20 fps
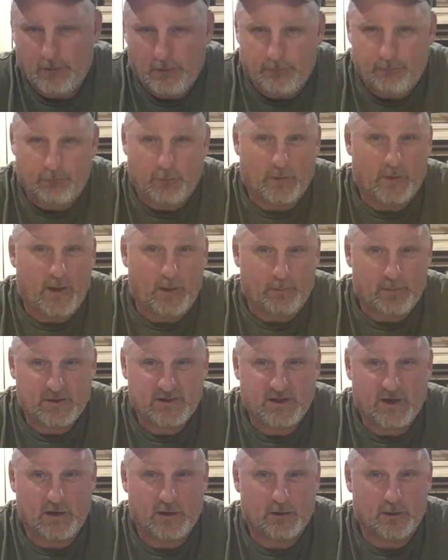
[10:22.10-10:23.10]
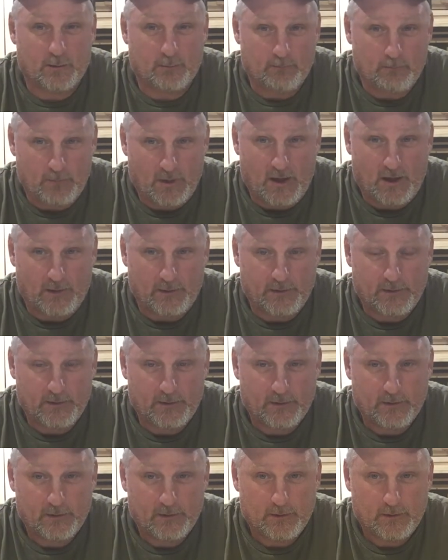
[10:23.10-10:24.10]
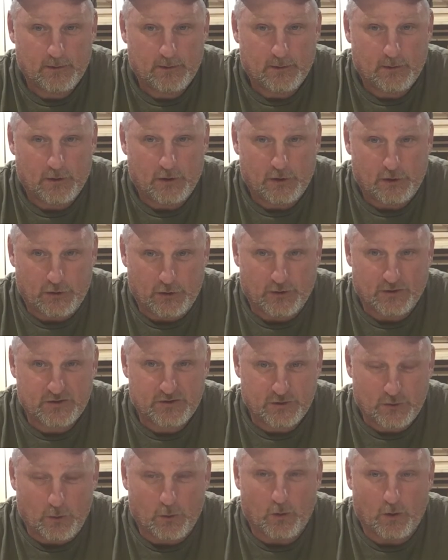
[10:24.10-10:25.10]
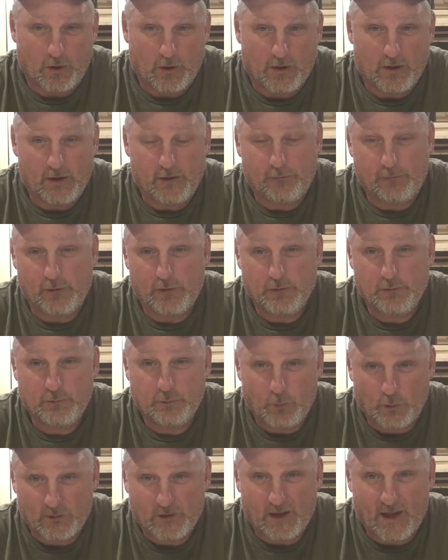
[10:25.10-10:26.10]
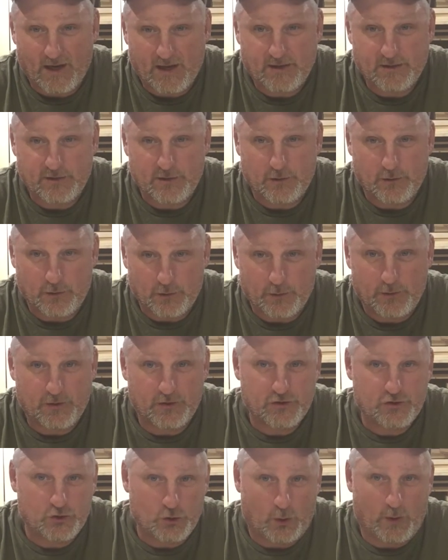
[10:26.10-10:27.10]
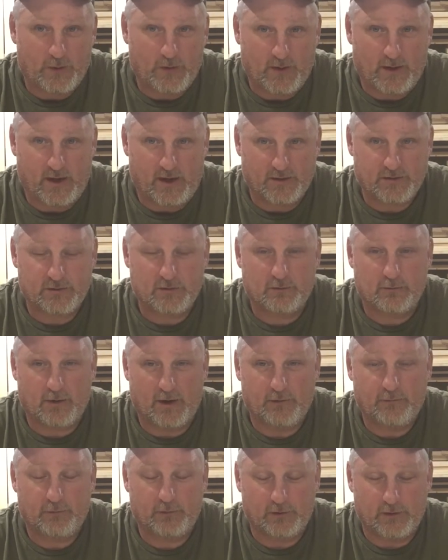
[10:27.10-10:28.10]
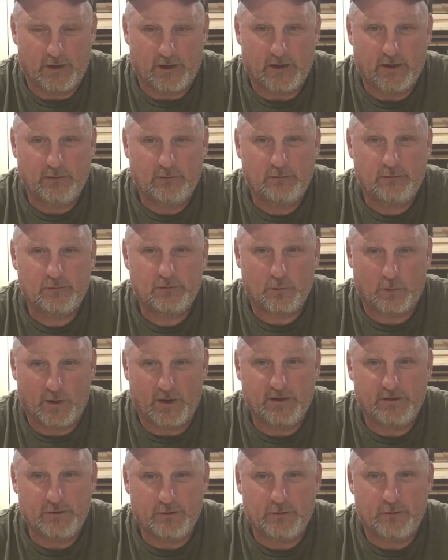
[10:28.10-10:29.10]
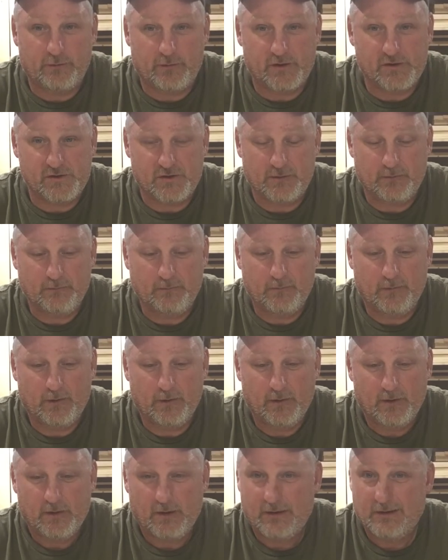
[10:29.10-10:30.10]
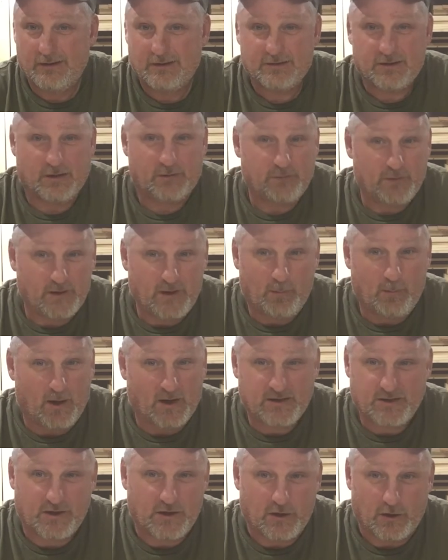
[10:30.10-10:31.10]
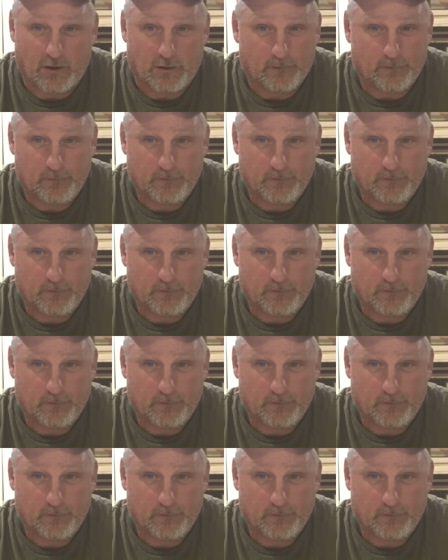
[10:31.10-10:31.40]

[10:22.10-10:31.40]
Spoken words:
For that particular month, your score, if you would like to, you can join the National Rifle League 22 division. It's like $50 a year.